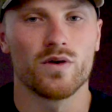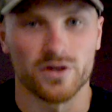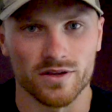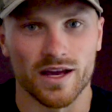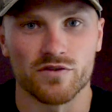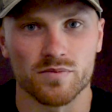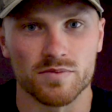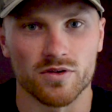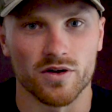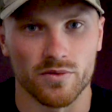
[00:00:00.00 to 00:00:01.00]
your life will be
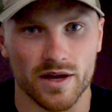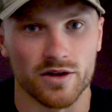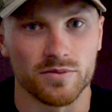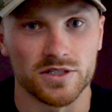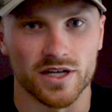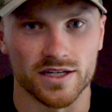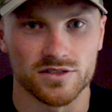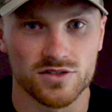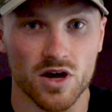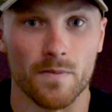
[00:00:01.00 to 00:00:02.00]
blown away. It'll be
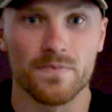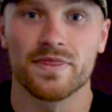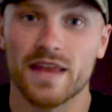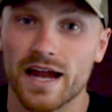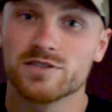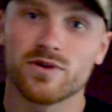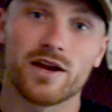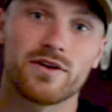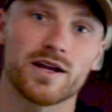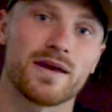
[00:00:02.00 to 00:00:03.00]
changed. So that is why
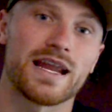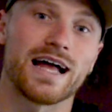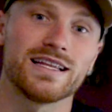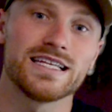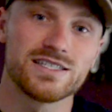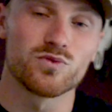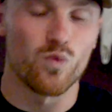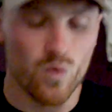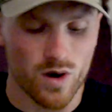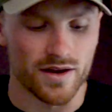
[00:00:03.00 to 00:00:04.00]
I recommend at least
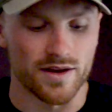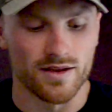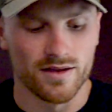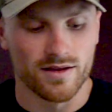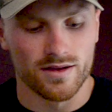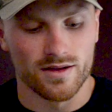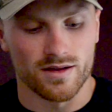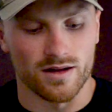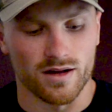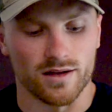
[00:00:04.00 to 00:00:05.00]
one
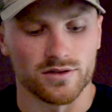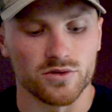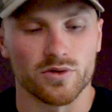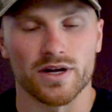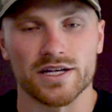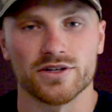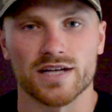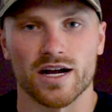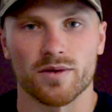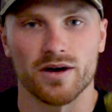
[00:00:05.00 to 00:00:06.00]
lure in your
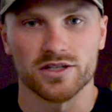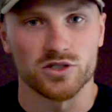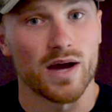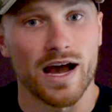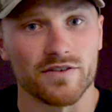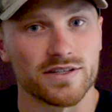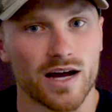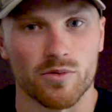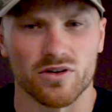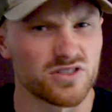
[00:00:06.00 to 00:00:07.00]
tackle box you have a
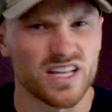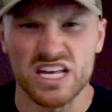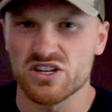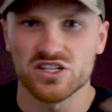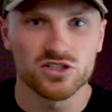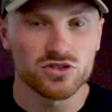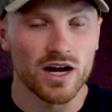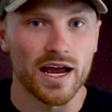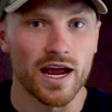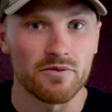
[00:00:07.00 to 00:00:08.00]
topwater, so that you can just
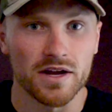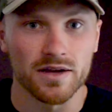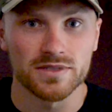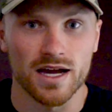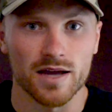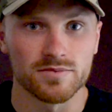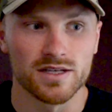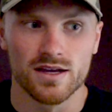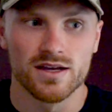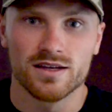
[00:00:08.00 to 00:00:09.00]
try it at random times,
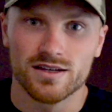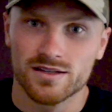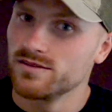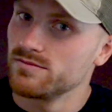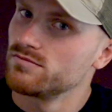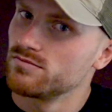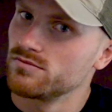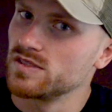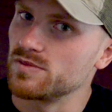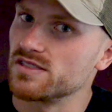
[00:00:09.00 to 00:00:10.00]

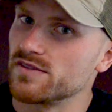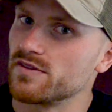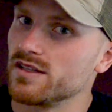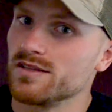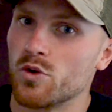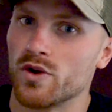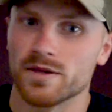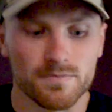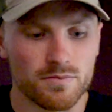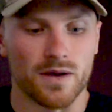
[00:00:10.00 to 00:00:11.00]
specifically in the
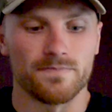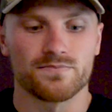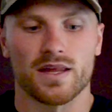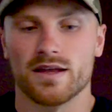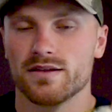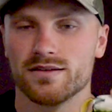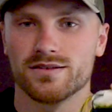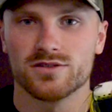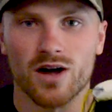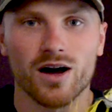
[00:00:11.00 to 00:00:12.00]
morning. But
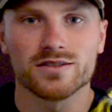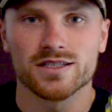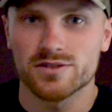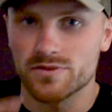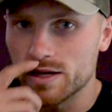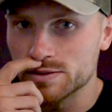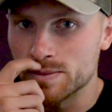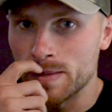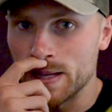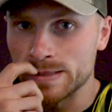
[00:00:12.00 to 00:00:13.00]
toss this around
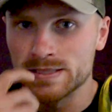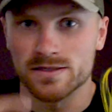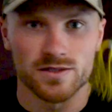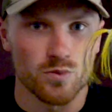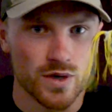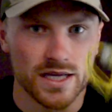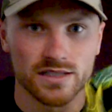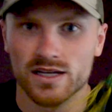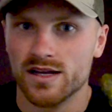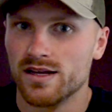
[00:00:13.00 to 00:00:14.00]
some banks, some
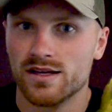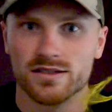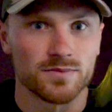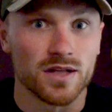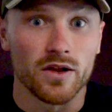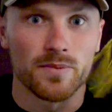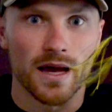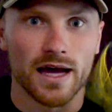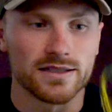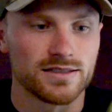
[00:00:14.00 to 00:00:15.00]
weeds, some lily
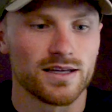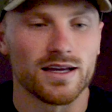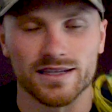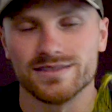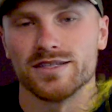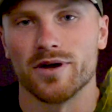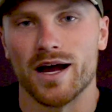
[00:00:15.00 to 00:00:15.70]
pads, and see what